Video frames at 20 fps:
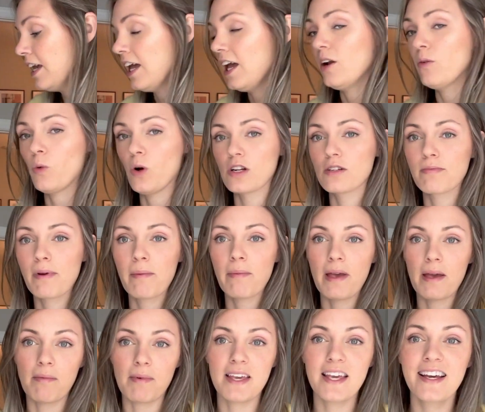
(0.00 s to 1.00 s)
and watch my
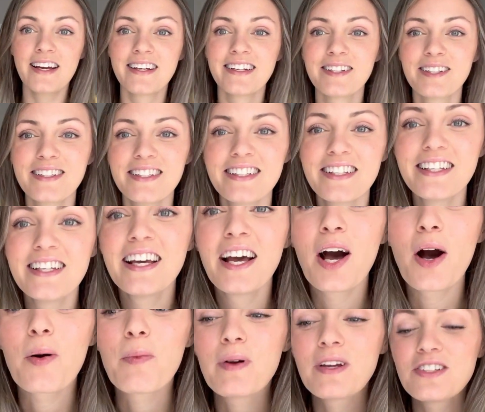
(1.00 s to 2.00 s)
baby,
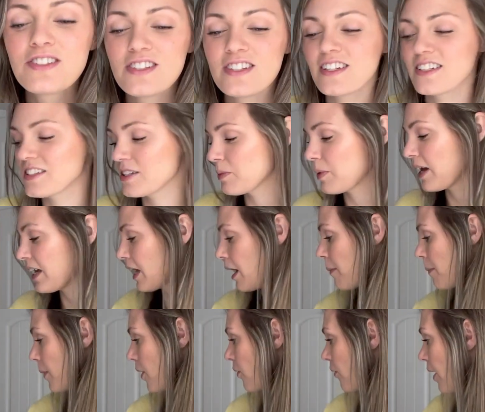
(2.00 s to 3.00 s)
hoping she doesn't wake up.
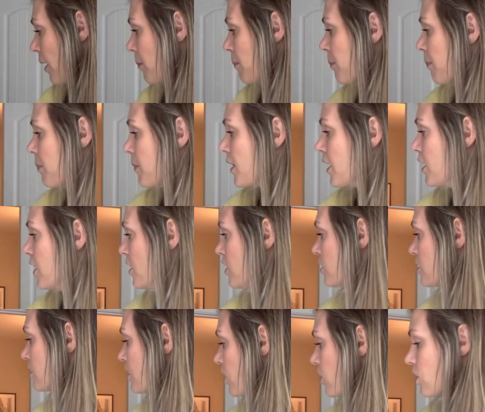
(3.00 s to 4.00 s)
Okay,
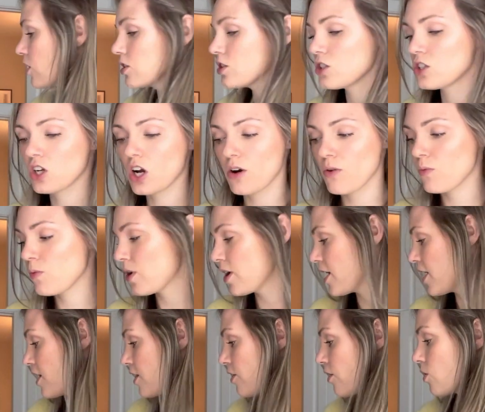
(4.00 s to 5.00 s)
so let's start
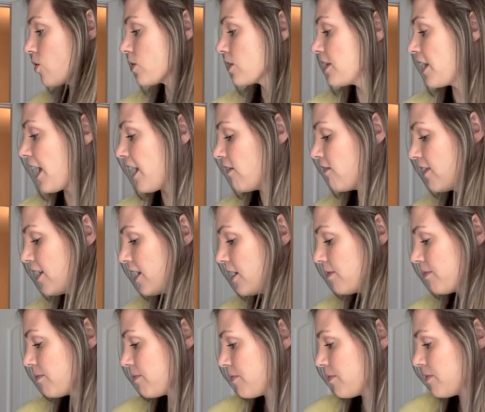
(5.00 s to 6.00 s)
with Old Navy.
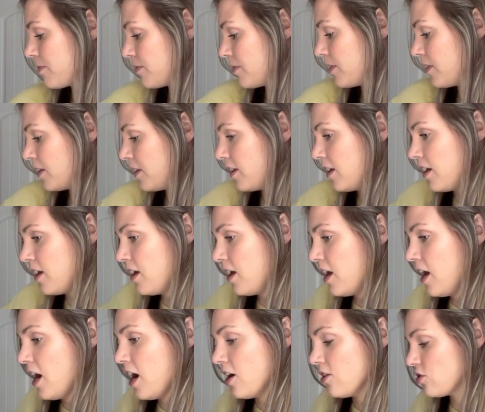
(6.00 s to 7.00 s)

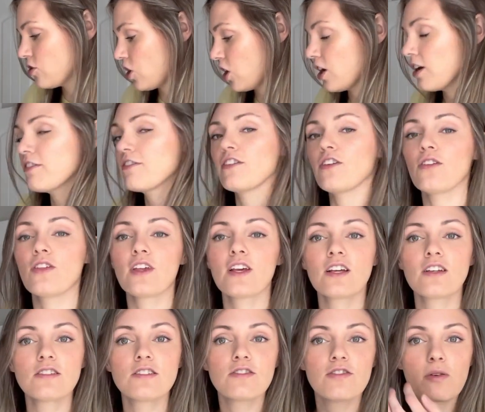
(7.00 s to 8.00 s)
Got a few
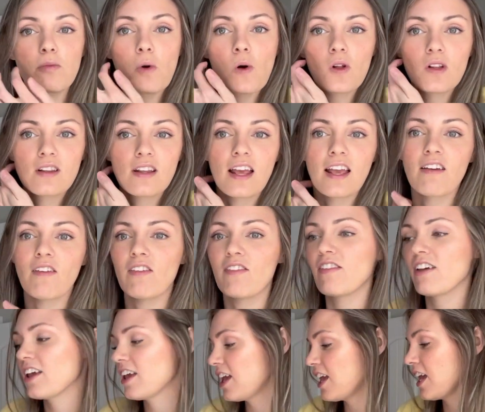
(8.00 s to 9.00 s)
things from Old
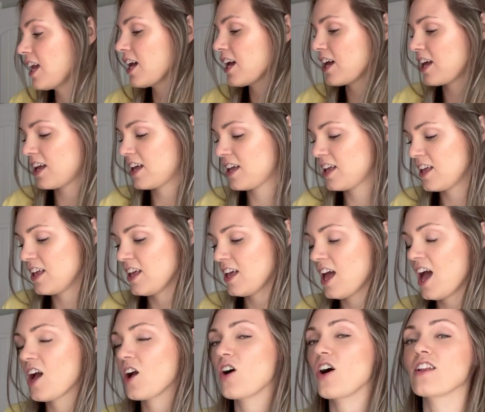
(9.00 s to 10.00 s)
Navy.
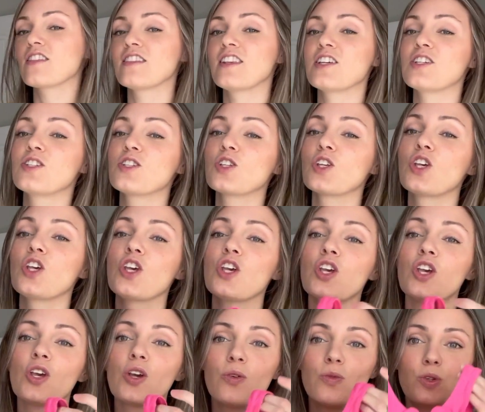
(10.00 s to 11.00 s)
Got this
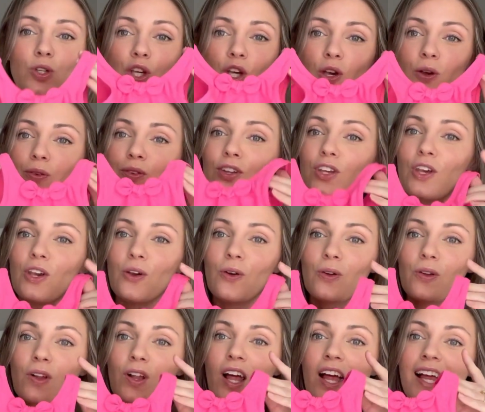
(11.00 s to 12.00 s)
cute, cute, cute